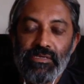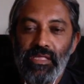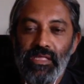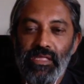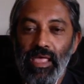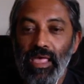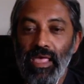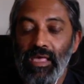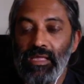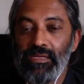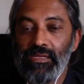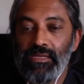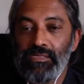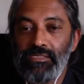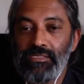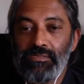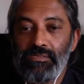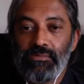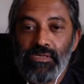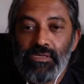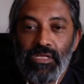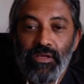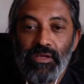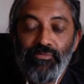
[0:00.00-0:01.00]
And
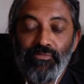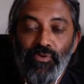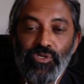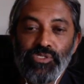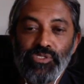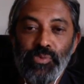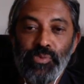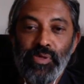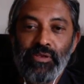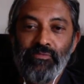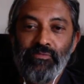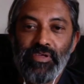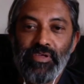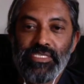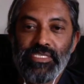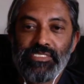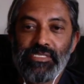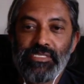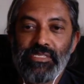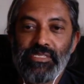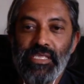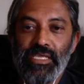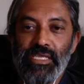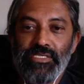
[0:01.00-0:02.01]
of course, we invest
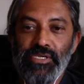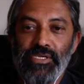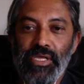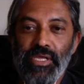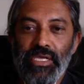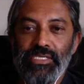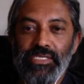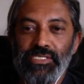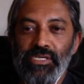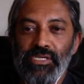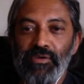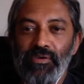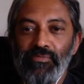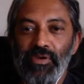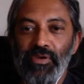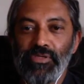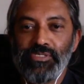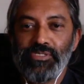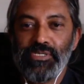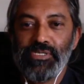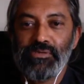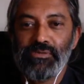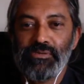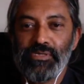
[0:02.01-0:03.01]
in the education of our
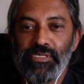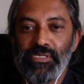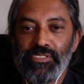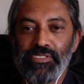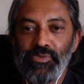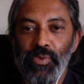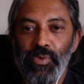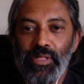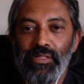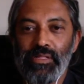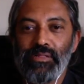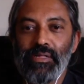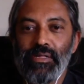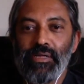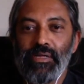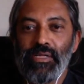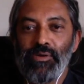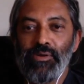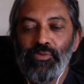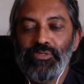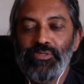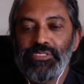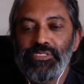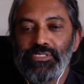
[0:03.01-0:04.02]
children as well,
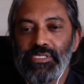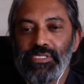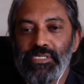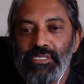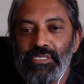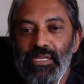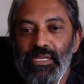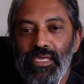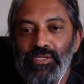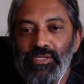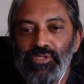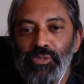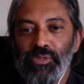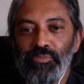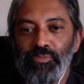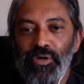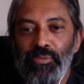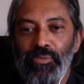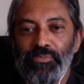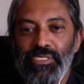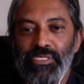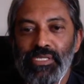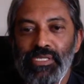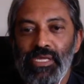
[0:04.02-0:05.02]
which is intellectual
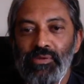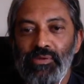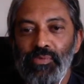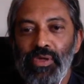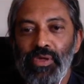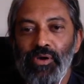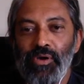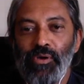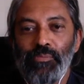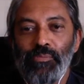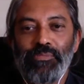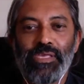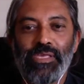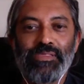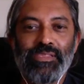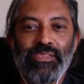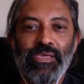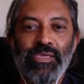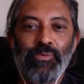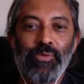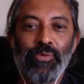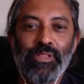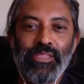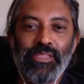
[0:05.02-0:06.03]
property. And we hope that they
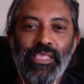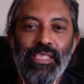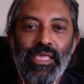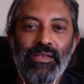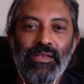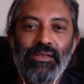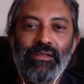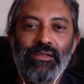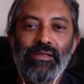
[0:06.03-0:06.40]
will then